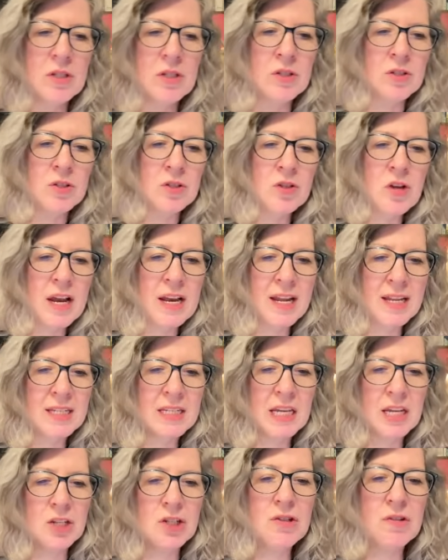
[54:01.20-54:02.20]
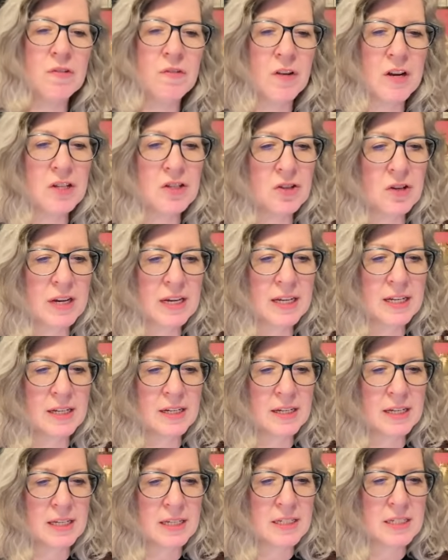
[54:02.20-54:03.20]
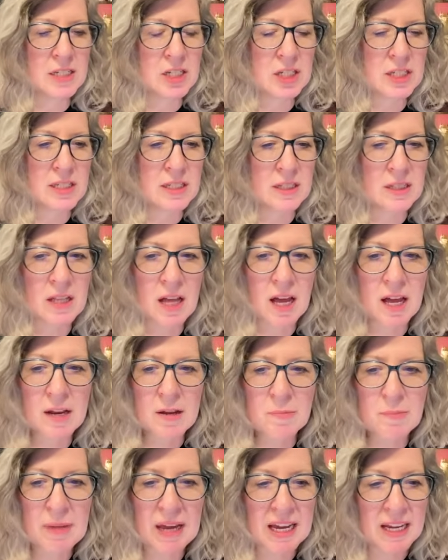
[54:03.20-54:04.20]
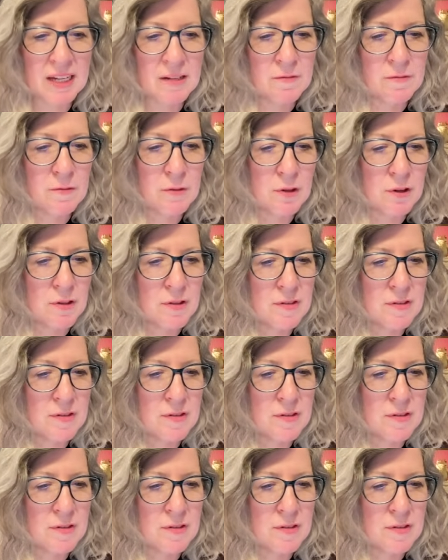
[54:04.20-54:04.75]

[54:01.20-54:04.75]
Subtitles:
try not to get too frustrated. It's just a lot of back and forth.